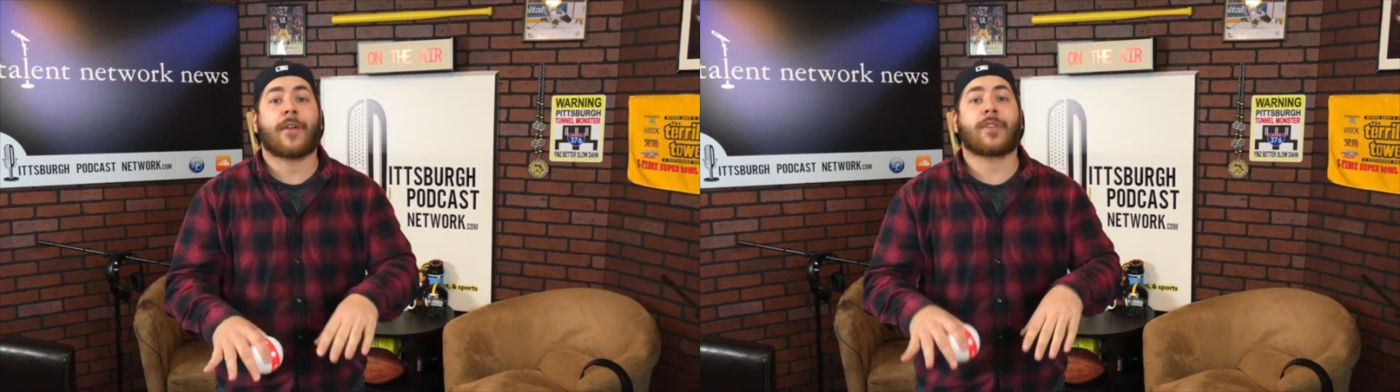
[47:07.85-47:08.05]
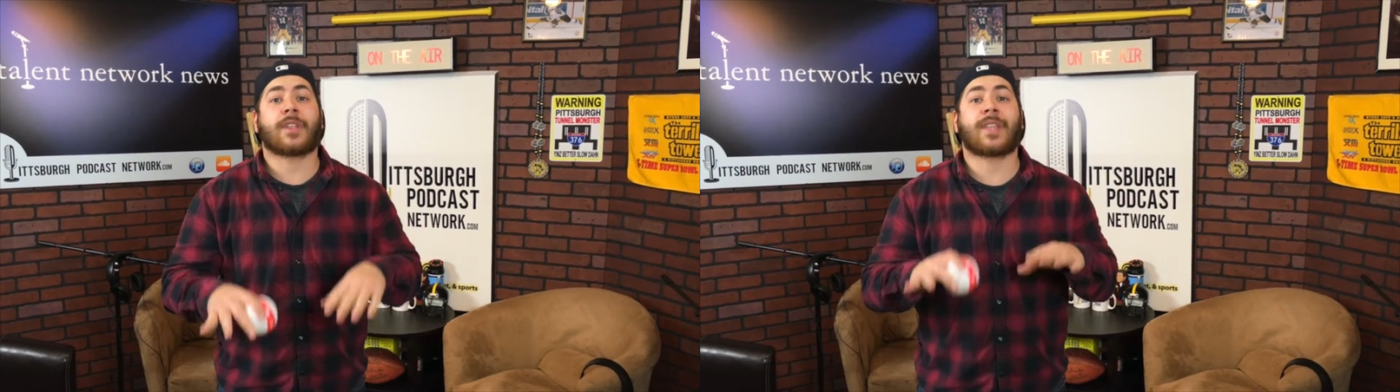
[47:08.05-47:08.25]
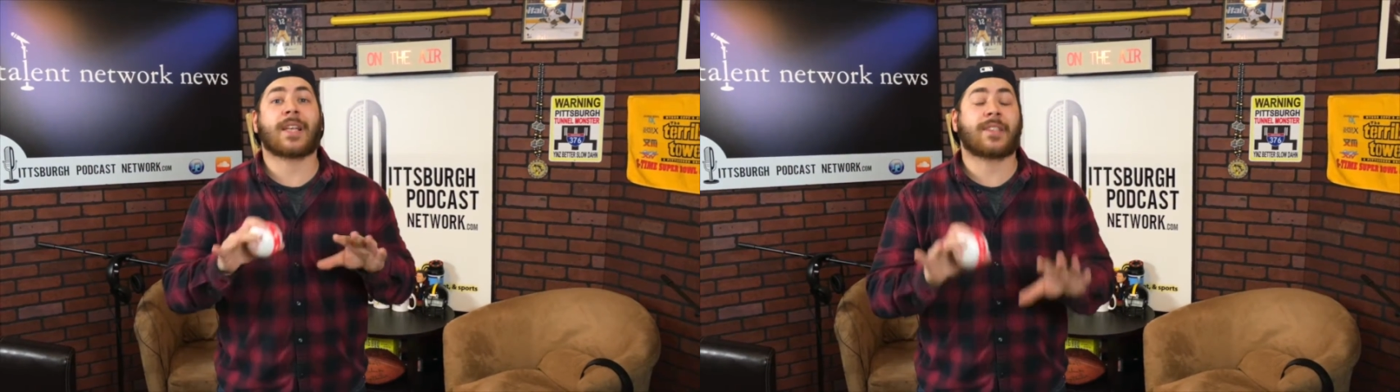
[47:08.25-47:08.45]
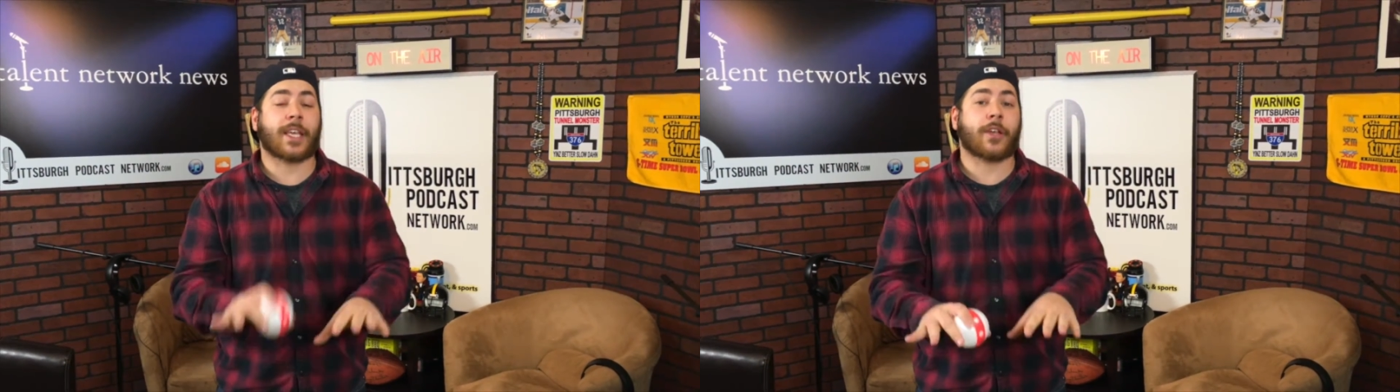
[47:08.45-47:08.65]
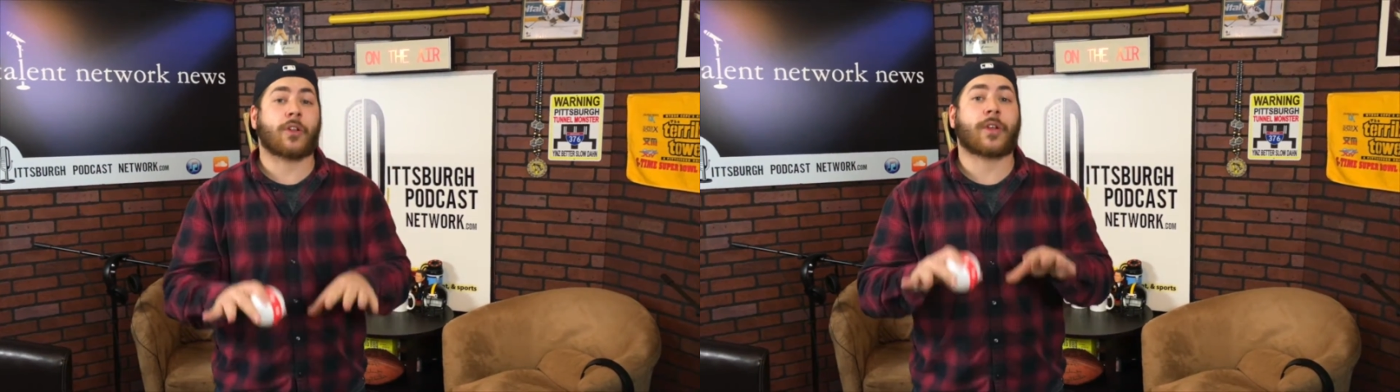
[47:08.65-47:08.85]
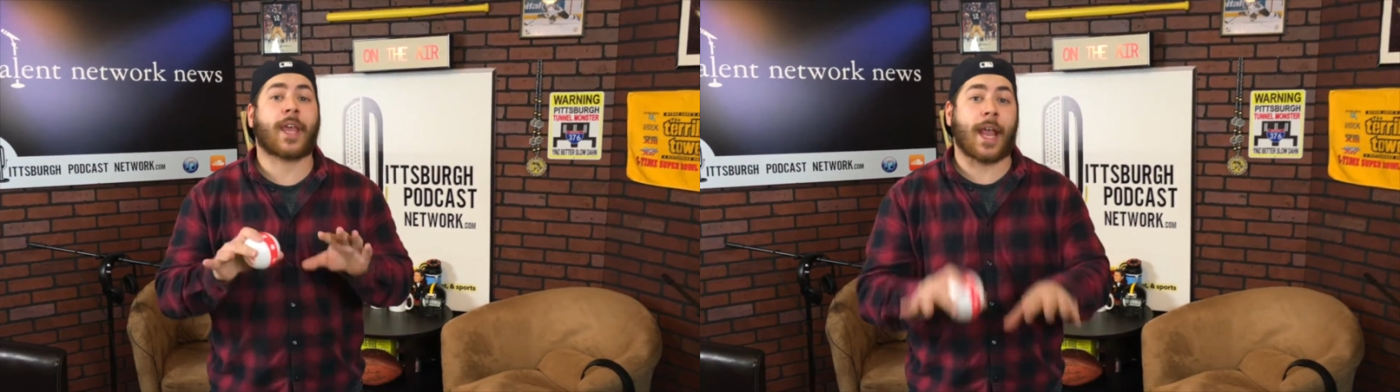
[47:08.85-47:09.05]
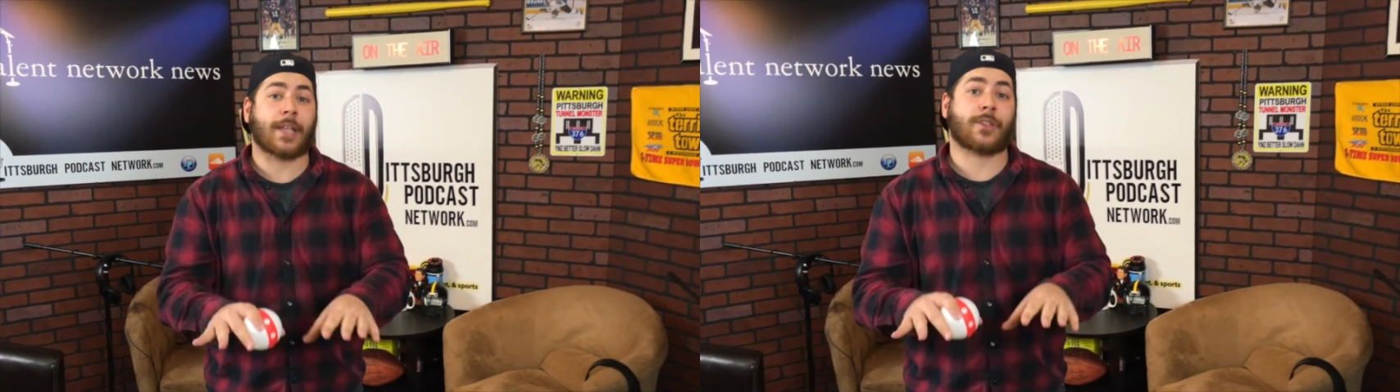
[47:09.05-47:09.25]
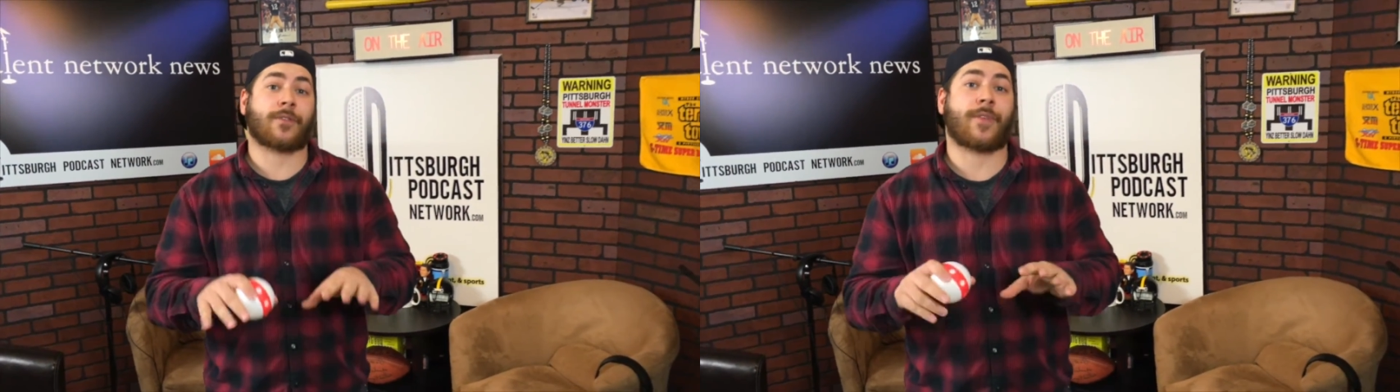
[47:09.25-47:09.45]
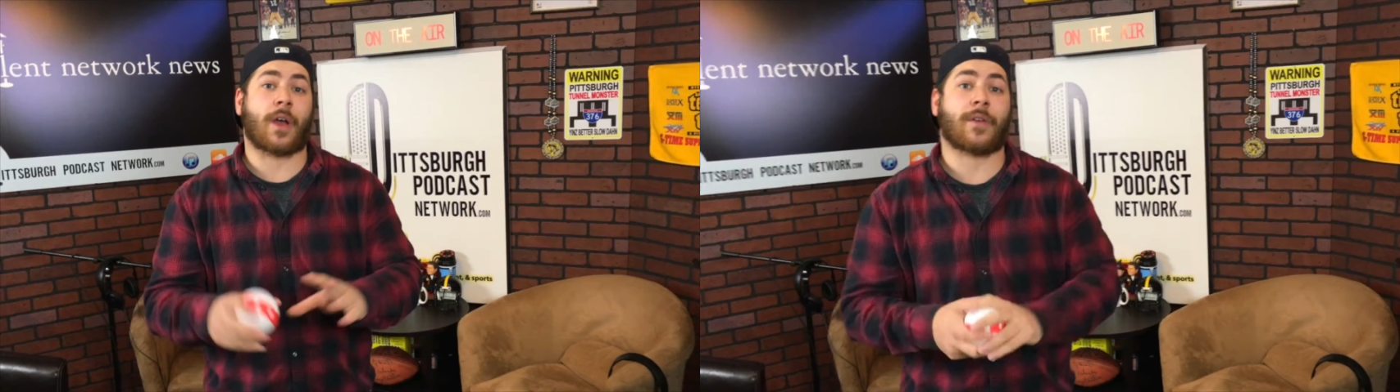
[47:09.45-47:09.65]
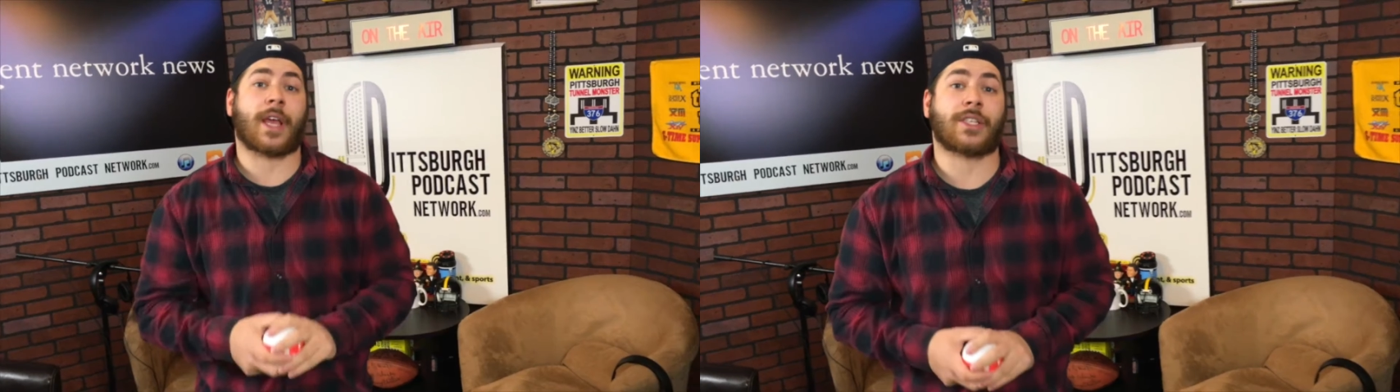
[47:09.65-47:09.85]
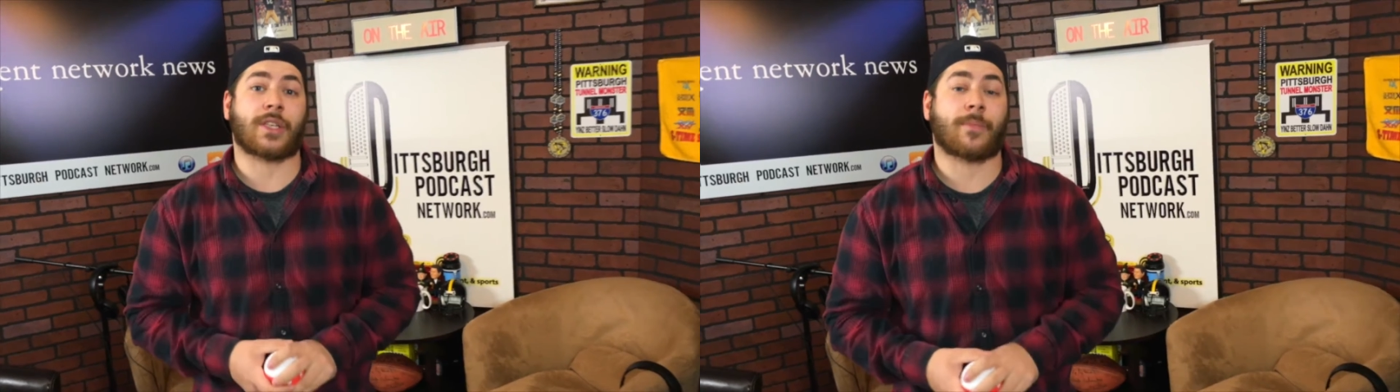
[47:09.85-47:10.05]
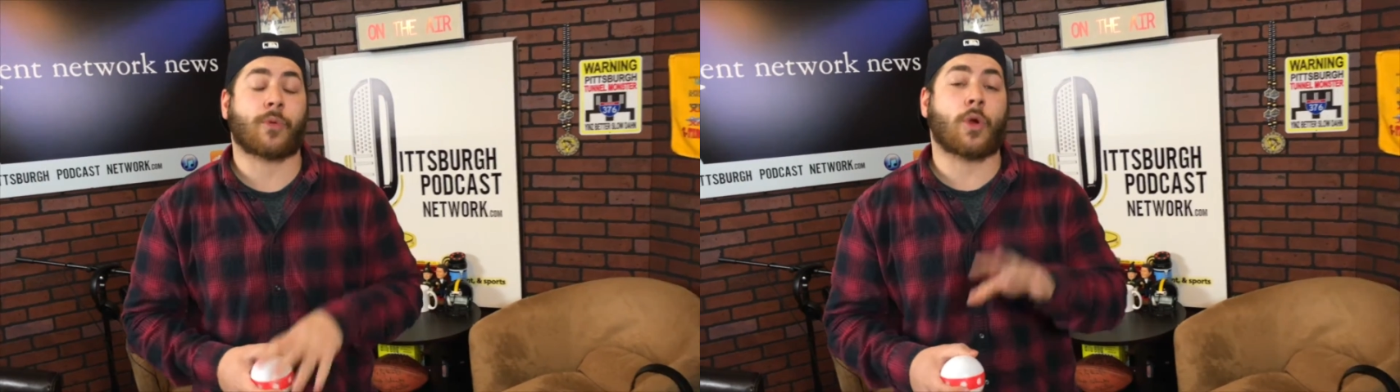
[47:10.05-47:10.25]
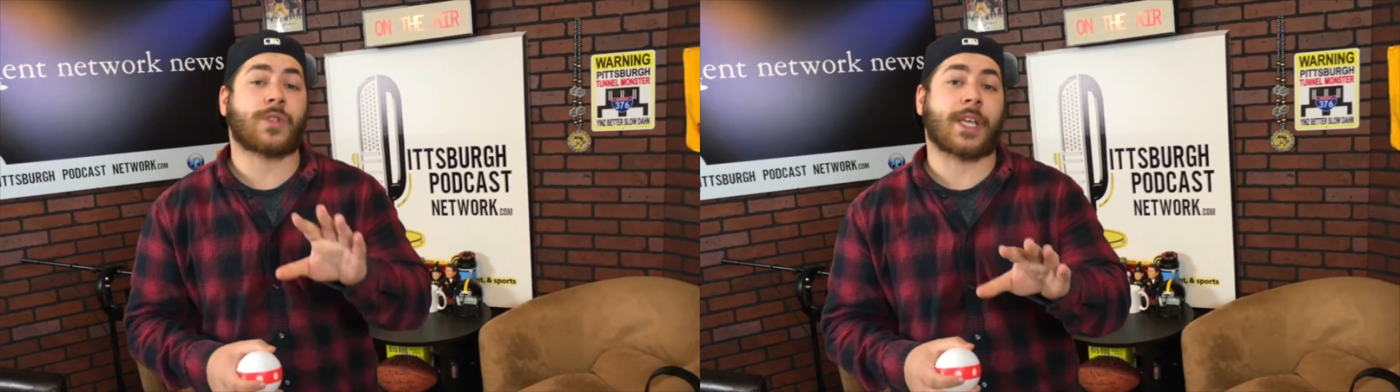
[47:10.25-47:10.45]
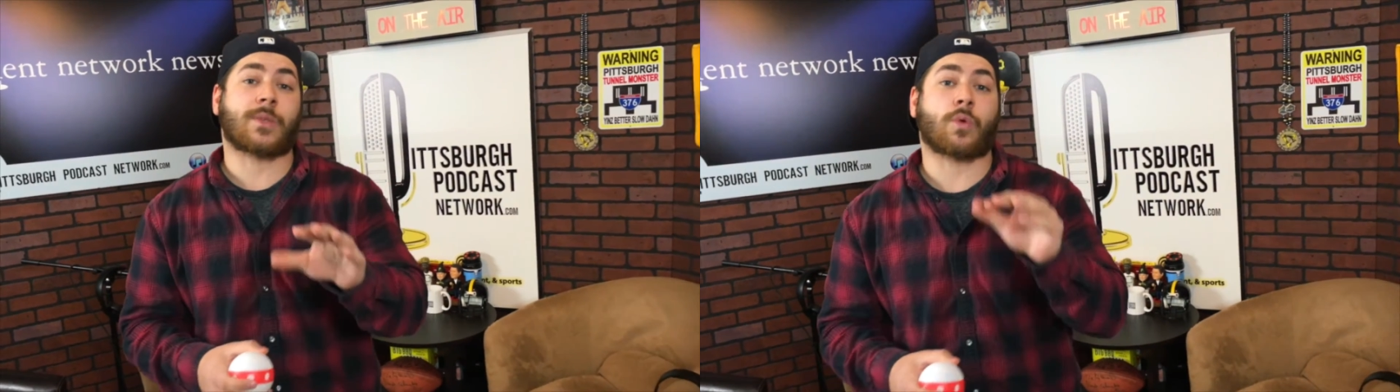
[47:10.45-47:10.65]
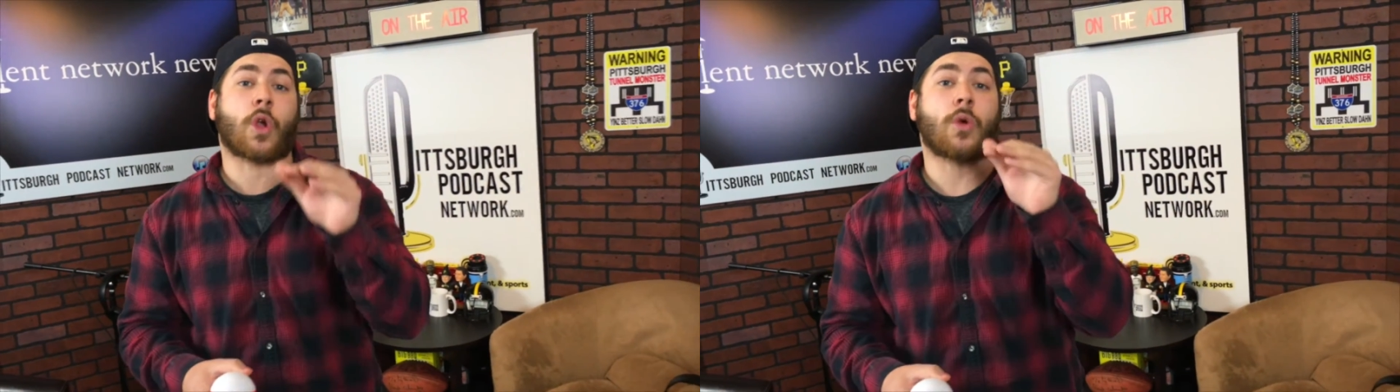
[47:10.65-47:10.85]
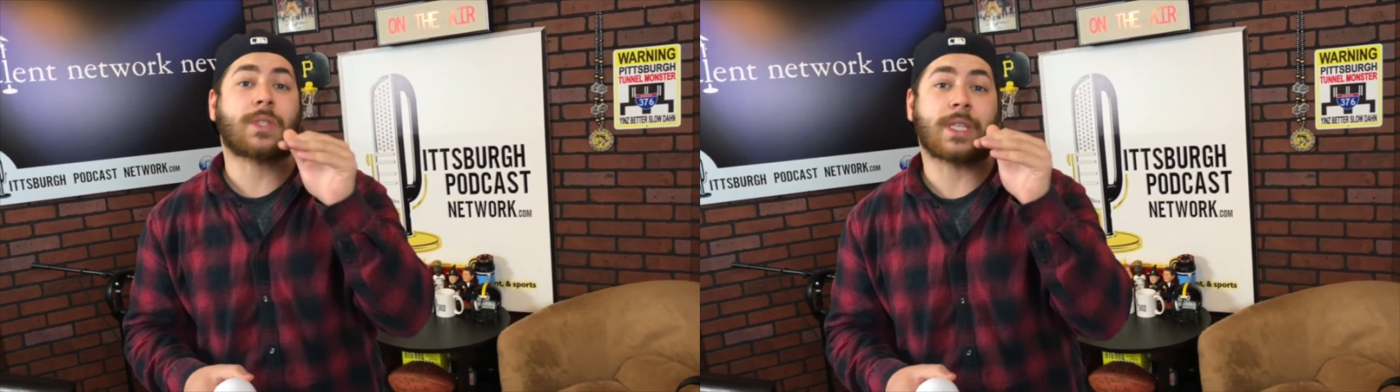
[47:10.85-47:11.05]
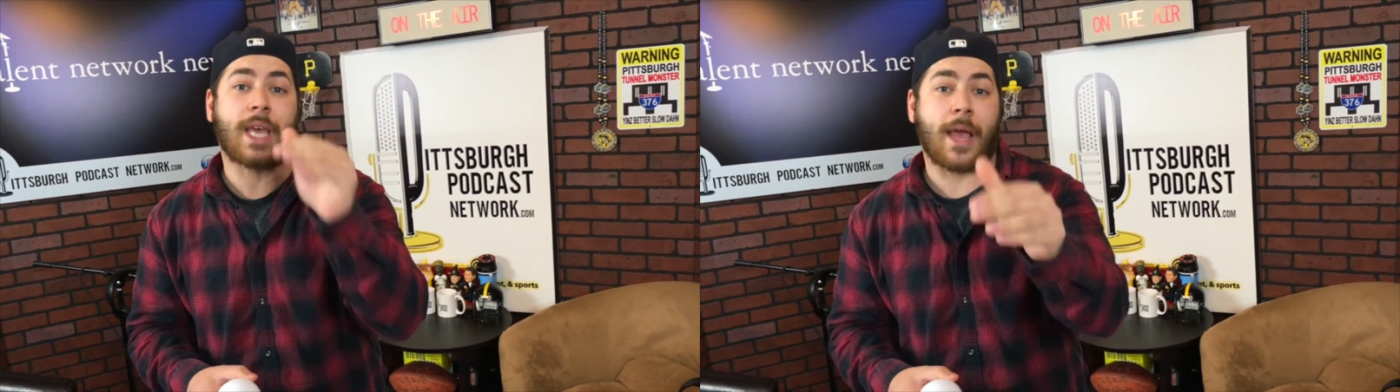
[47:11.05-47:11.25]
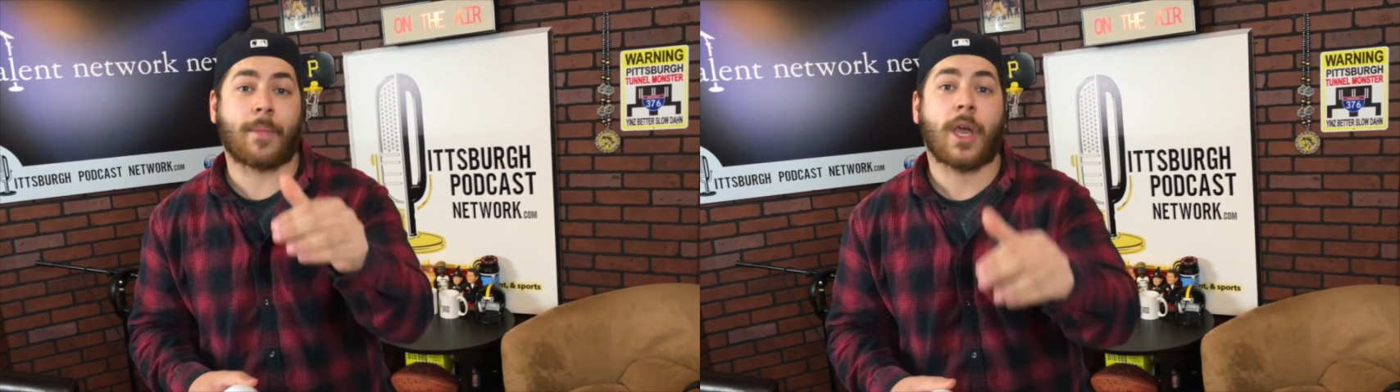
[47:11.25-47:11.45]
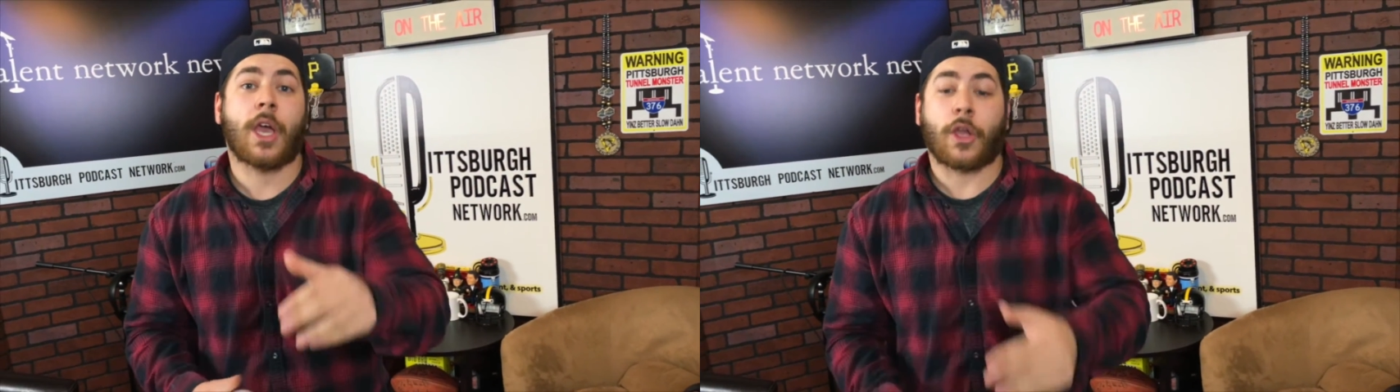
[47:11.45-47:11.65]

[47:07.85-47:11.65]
for the Testicular Cancer Foundation. Proceeds will go to them.